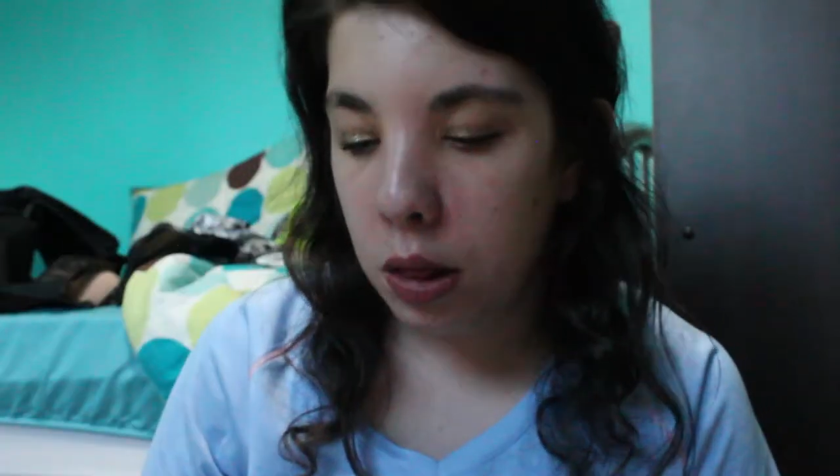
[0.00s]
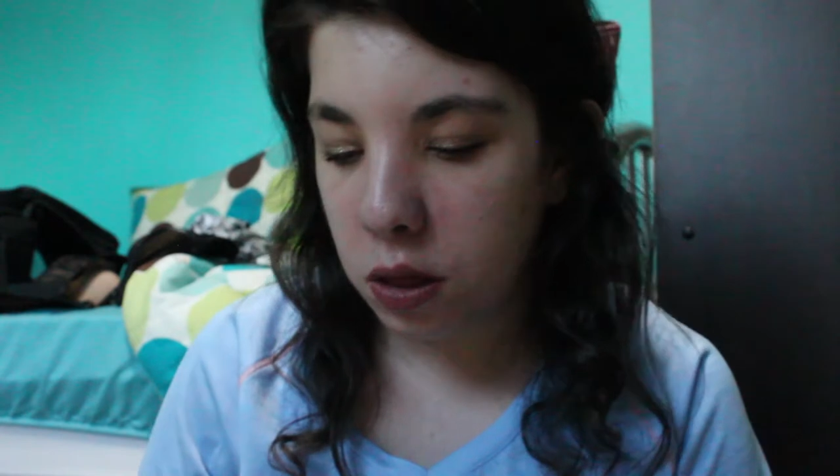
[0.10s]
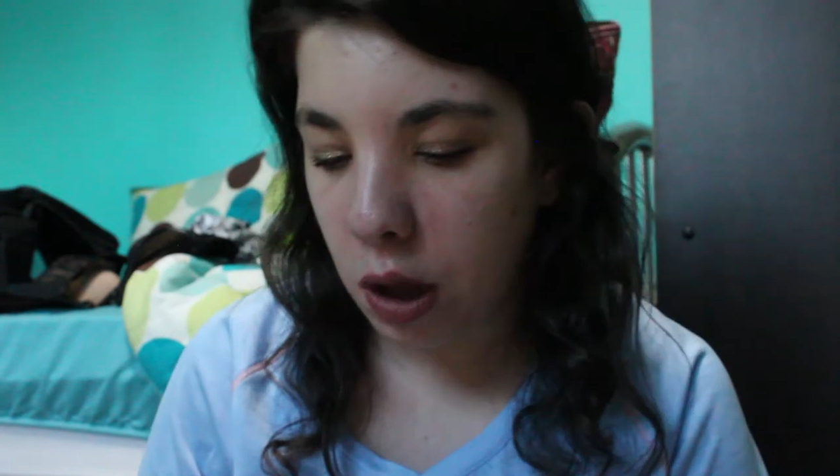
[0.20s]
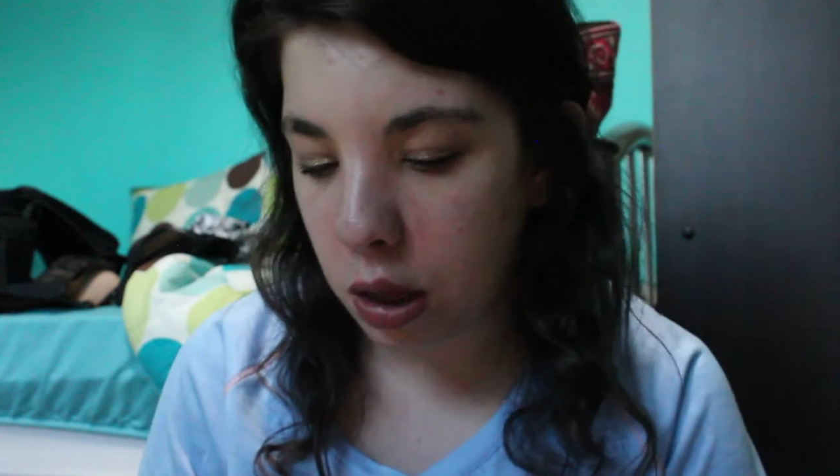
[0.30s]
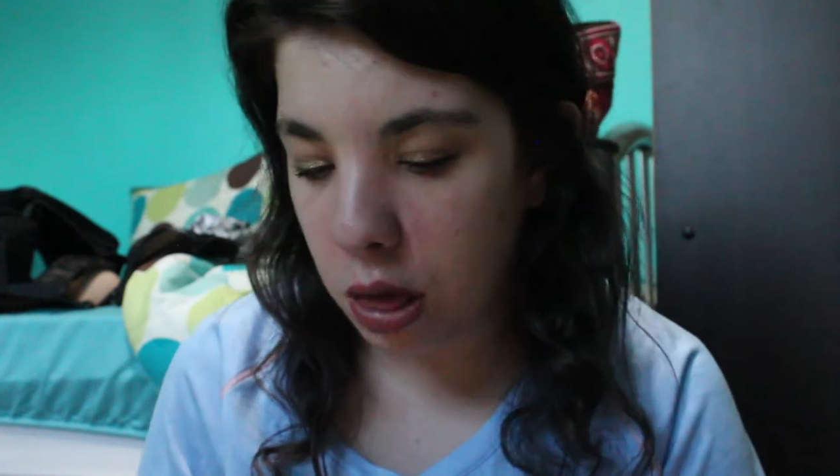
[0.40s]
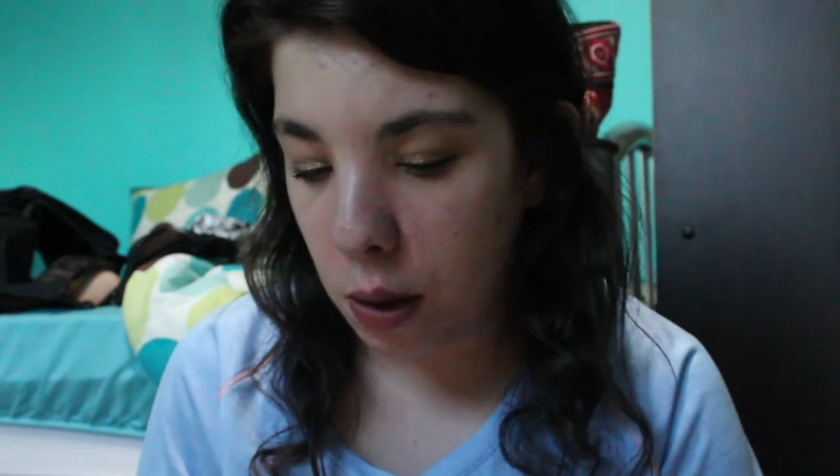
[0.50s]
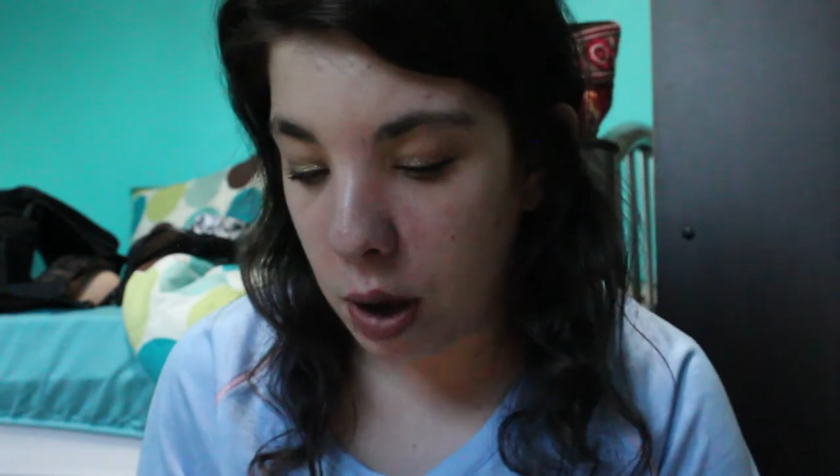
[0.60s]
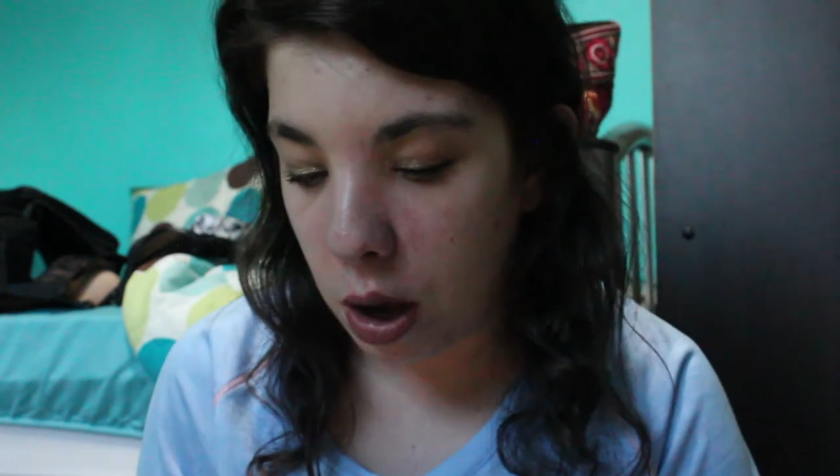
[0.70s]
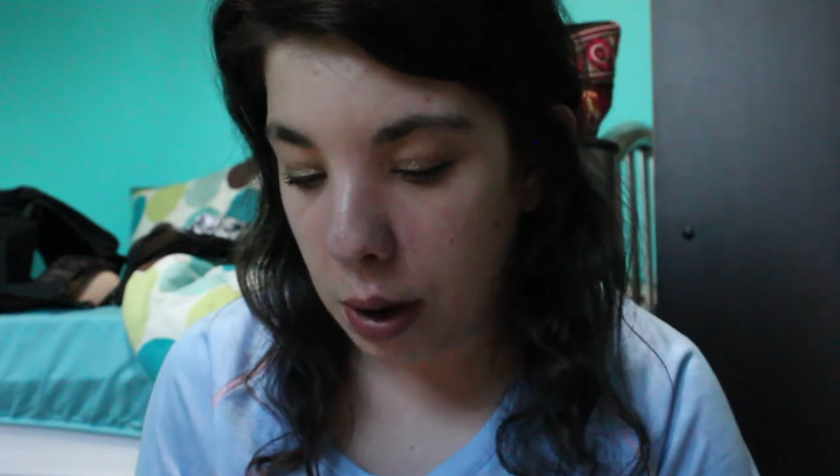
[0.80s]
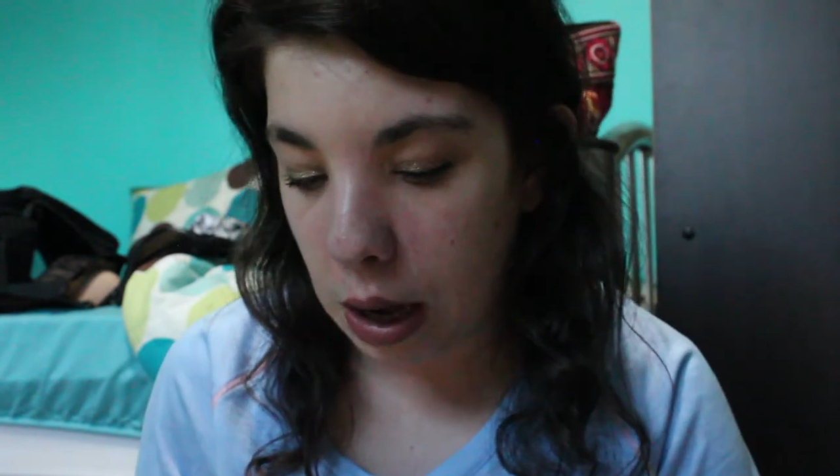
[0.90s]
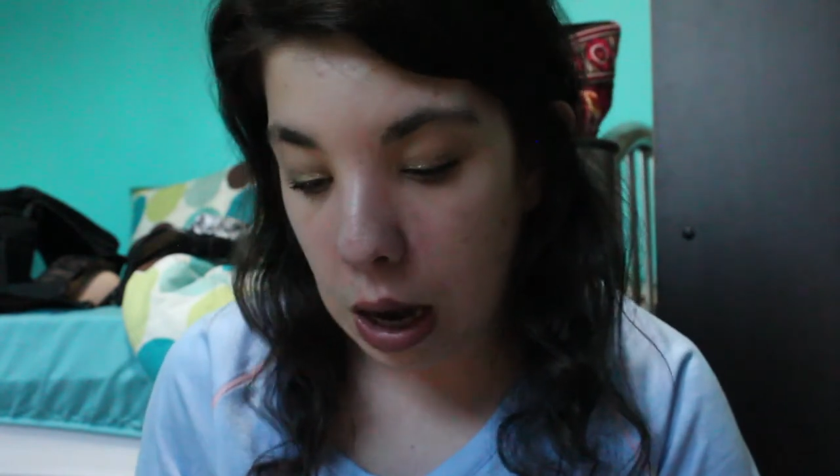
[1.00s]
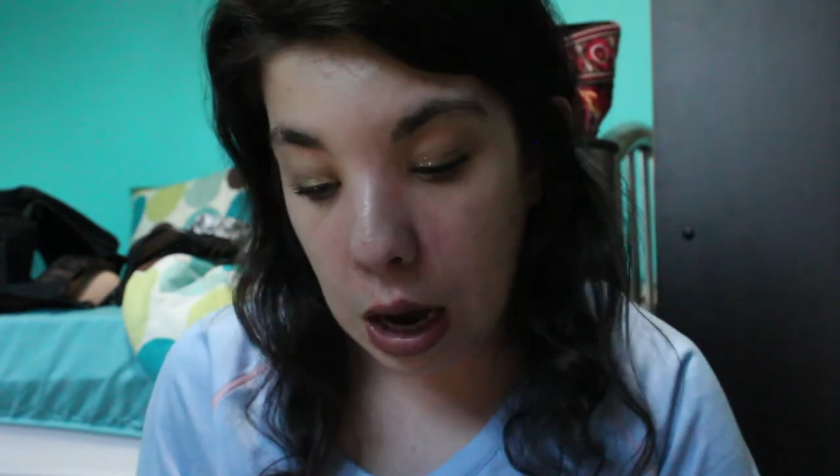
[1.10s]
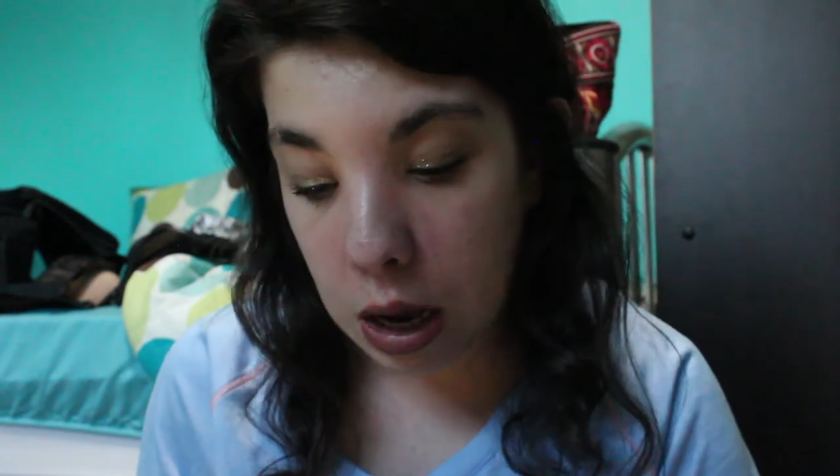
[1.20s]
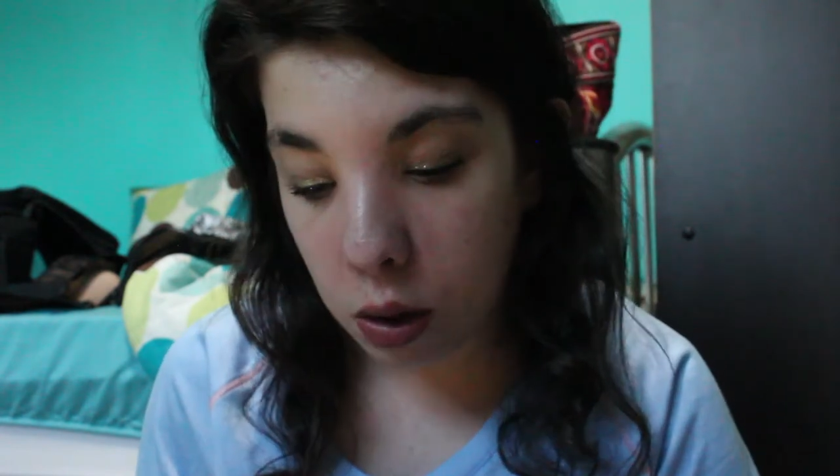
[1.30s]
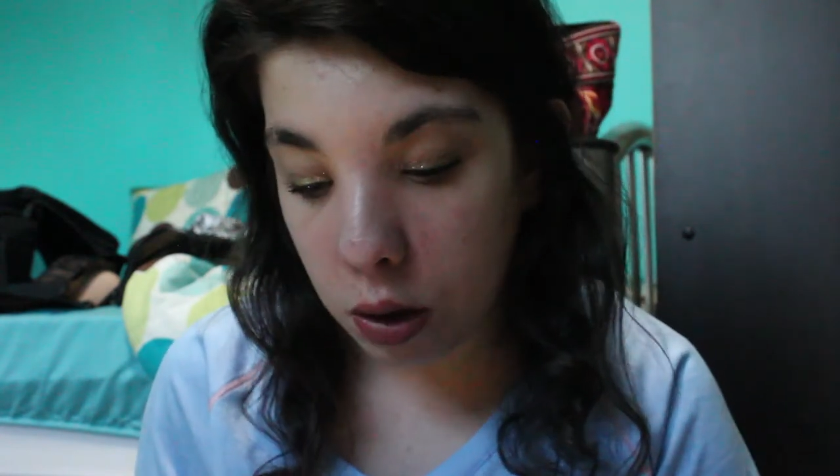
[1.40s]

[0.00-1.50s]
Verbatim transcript: like them on my eyes